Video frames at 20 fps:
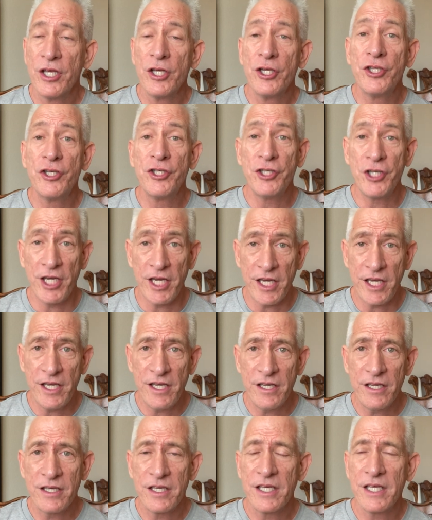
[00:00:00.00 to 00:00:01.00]

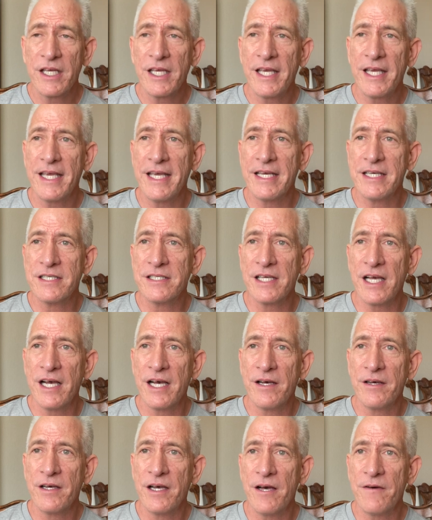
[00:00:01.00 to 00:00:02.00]
She is
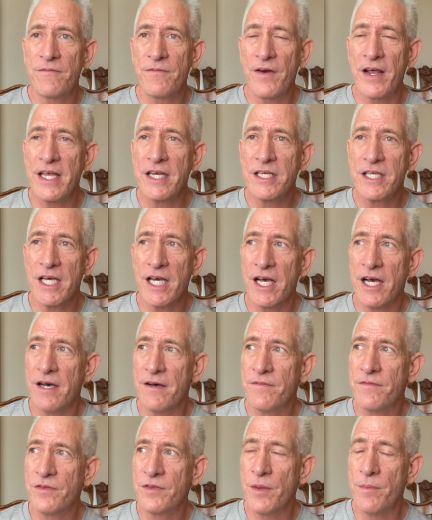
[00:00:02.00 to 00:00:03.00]
a friend
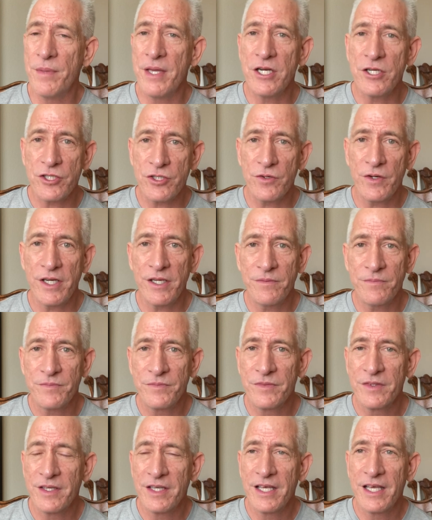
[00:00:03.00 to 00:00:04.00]
of the ministry,
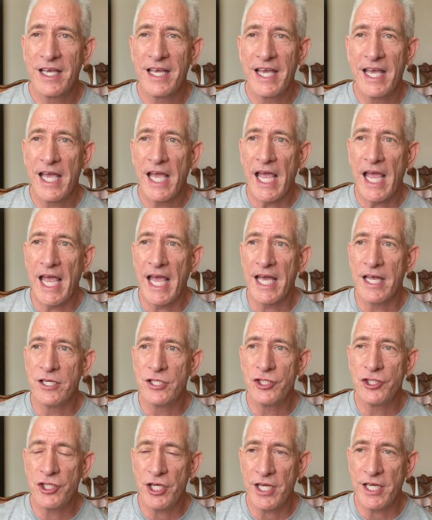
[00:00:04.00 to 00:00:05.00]
and
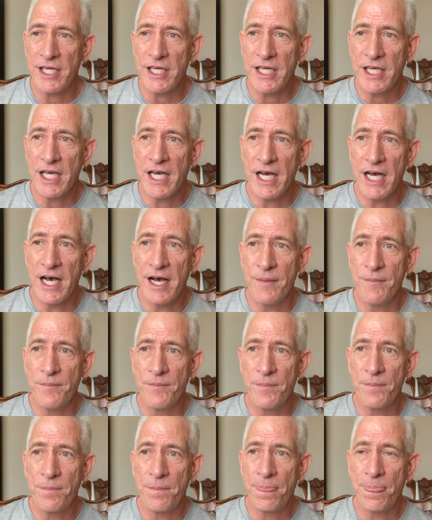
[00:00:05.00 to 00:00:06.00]
she
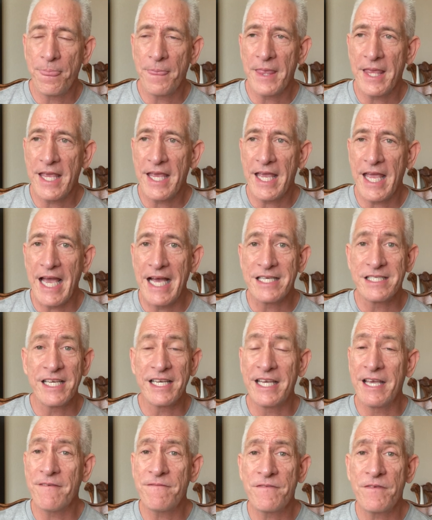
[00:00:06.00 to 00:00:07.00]
has a
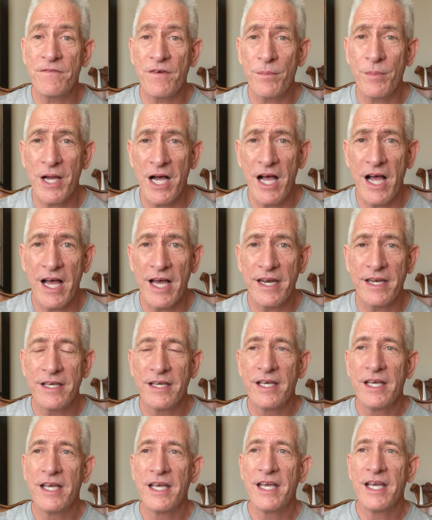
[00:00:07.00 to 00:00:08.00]
gift from God.
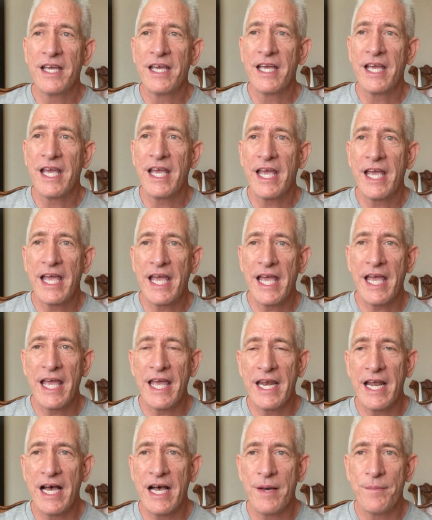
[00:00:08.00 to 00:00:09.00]

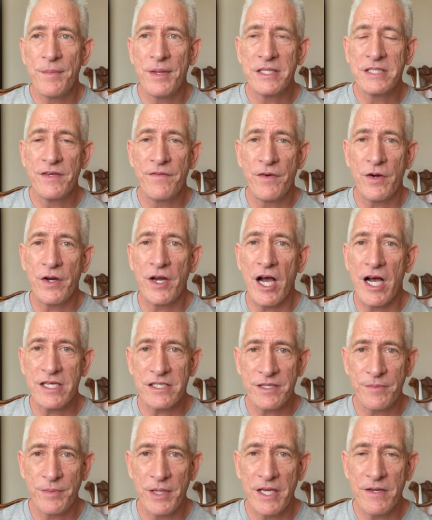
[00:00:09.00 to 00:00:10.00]
And it's a very
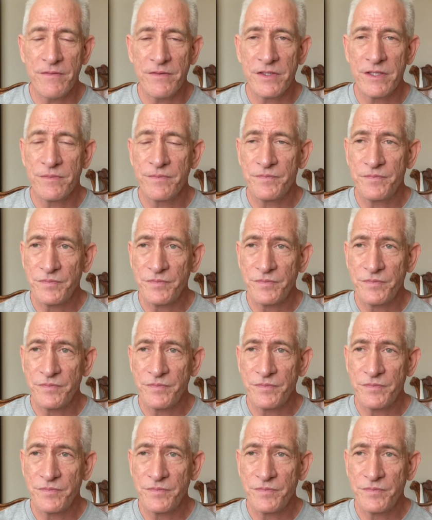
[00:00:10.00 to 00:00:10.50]
awesome gift.